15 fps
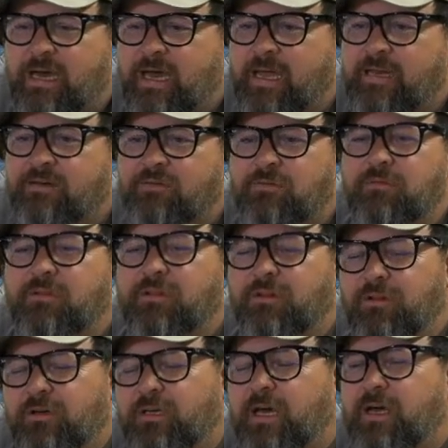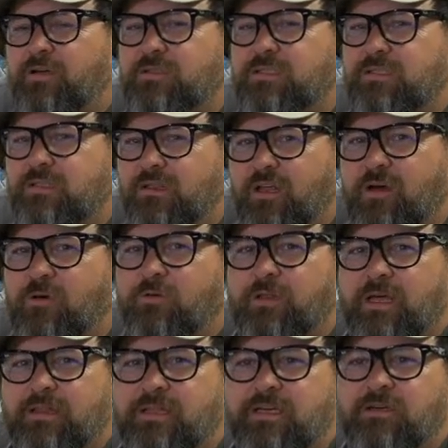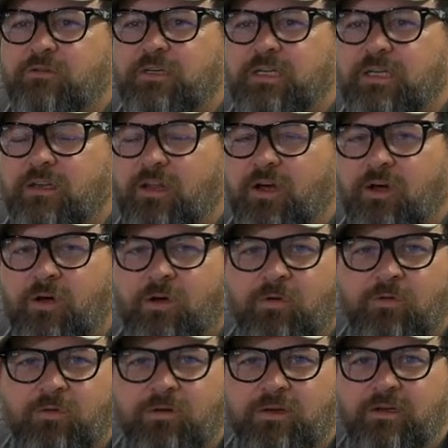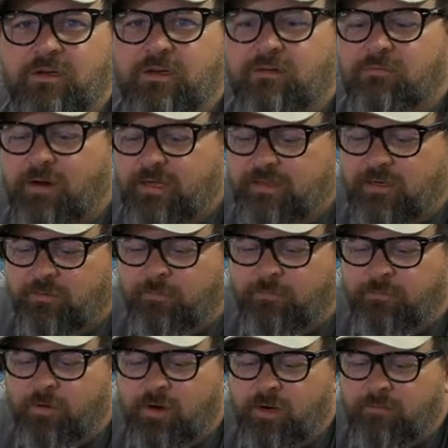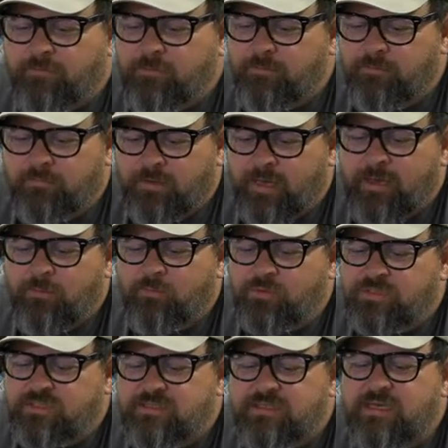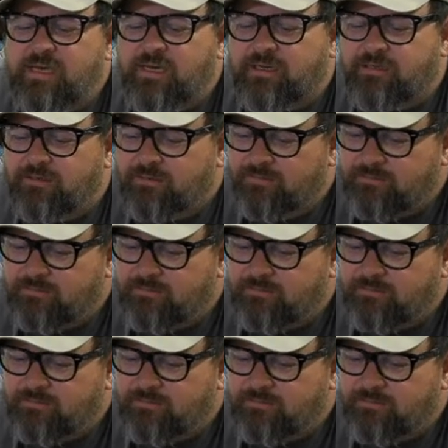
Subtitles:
And look how slow that thing will get along. Right there in front of him. That was sick.